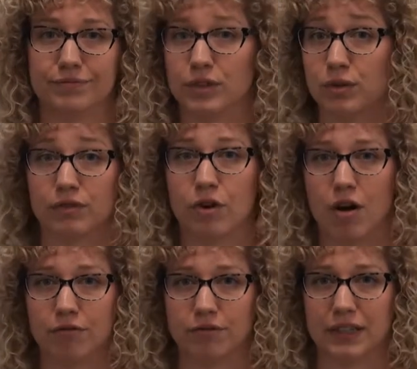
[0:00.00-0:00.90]
sort of
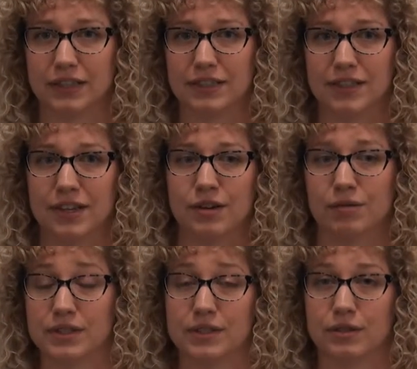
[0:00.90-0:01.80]
conflict
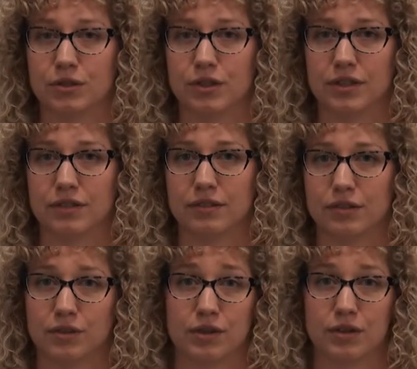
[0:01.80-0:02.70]
resolution
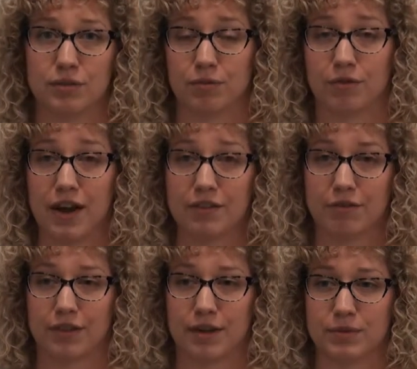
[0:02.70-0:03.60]
could provide
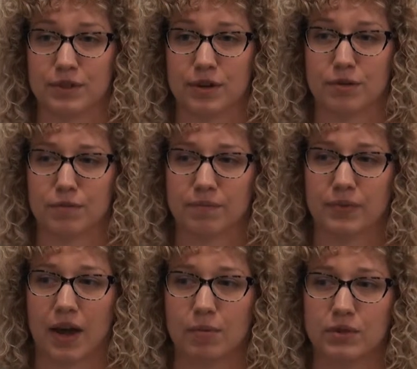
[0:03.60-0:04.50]
for them. So
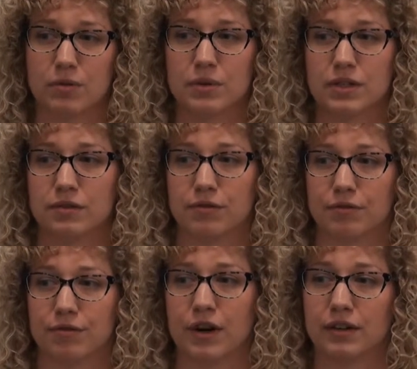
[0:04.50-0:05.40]
I was always
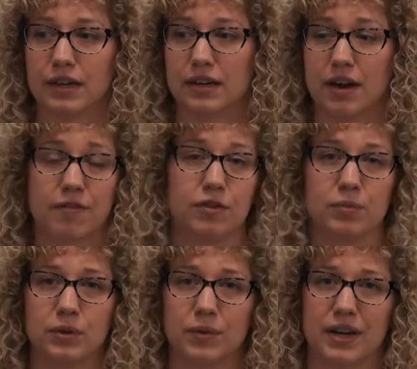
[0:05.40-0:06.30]
fairly
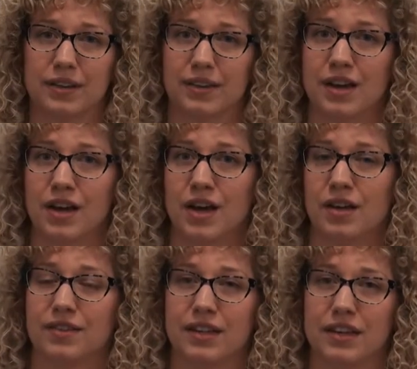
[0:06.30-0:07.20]
comfortable with
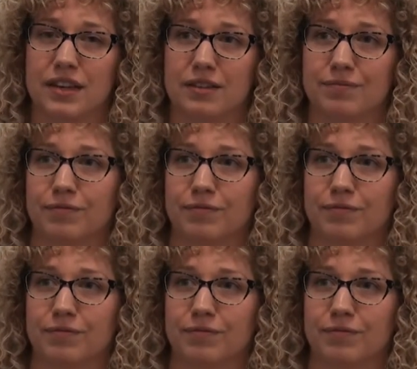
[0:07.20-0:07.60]
the